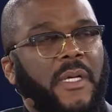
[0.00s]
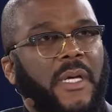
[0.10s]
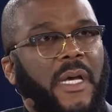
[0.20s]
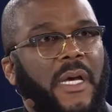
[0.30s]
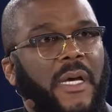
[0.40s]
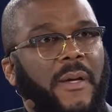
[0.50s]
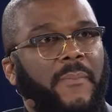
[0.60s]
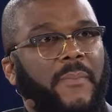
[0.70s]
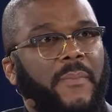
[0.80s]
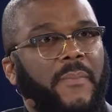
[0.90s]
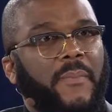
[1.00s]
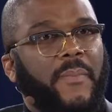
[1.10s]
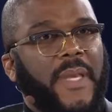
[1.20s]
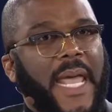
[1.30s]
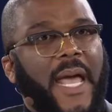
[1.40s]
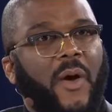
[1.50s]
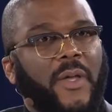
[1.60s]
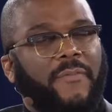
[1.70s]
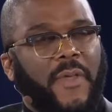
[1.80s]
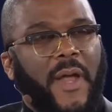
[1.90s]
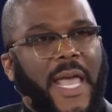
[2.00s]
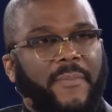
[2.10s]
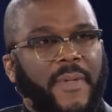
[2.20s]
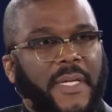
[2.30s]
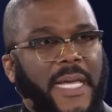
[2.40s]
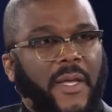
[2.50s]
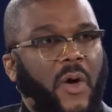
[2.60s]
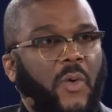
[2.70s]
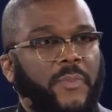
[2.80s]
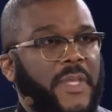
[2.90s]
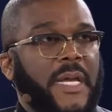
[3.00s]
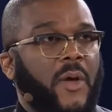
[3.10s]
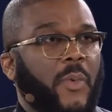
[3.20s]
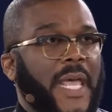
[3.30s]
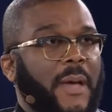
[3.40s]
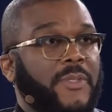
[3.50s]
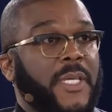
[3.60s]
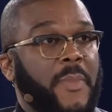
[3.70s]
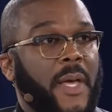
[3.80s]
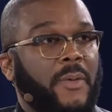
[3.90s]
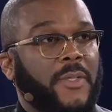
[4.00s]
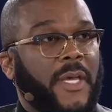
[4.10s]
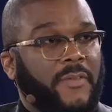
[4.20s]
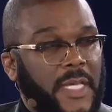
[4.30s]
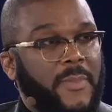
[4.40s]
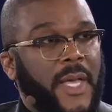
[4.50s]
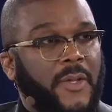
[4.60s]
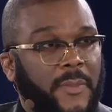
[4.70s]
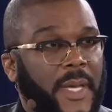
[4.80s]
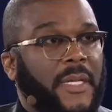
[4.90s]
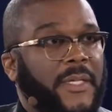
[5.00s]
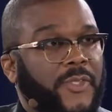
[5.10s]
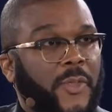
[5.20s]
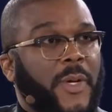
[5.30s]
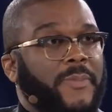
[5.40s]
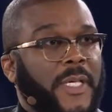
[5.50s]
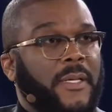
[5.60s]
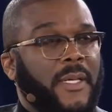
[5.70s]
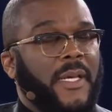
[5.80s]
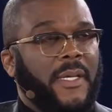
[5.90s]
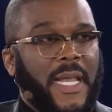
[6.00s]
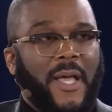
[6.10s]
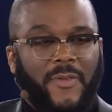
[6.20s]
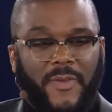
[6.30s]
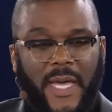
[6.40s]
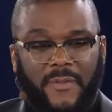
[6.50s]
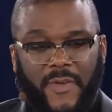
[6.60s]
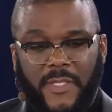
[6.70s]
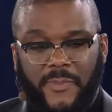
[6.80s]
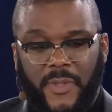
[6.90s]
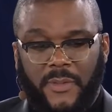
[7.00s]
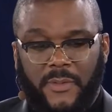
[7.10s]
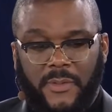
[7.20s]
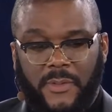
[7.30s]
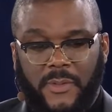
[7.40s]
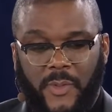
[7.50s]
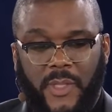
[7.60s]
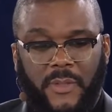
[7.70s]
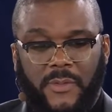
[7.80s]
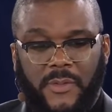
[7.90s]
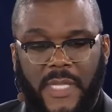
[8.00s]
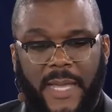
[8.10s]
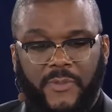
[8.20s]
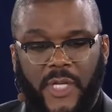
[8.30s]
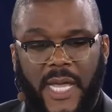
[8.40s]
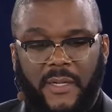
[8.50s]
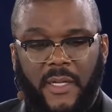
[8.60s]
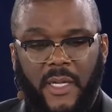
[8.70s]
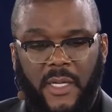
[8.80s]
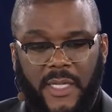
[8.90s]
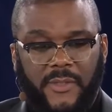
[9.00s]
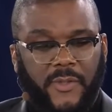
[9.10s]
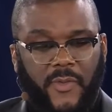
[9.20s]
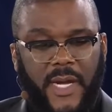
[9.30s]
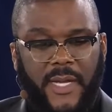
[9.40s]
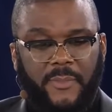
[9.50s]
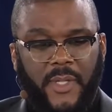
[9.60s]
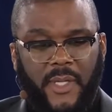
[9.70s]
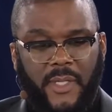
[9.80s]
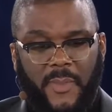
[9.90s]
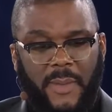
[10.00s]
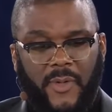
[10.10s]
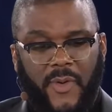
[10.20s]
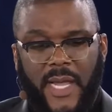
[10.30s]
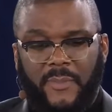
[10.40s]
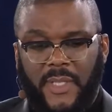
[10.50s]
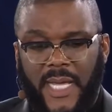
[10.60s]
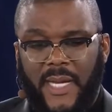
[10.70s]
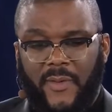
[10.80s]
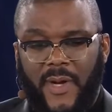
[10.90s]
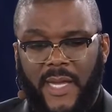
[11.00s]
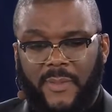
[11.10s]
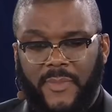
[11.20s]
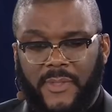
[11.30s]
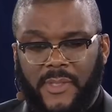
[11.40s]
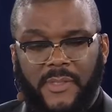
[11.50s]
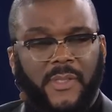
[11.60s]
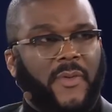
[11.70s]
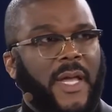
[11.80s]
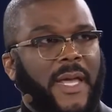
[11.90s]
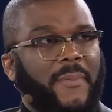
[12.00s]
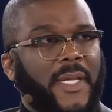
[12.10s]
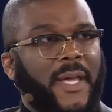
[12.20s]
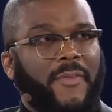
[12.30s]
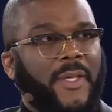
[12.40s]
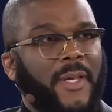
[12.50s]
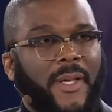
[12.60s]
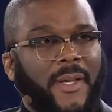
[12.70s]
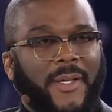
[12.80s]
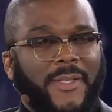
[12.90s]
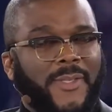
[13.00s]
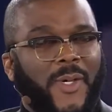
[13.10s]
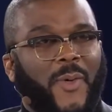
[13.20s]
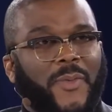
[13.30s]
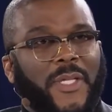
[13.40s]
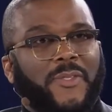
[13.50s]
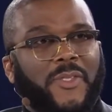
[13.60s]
um, now if there had been like all then all we had was email. You have email, your mailing list, your website. Now you've got Facebook, Twitter, Snapchat, Instagram, your mamagram, your daddygram, the sistergram. I mean, every. So there's,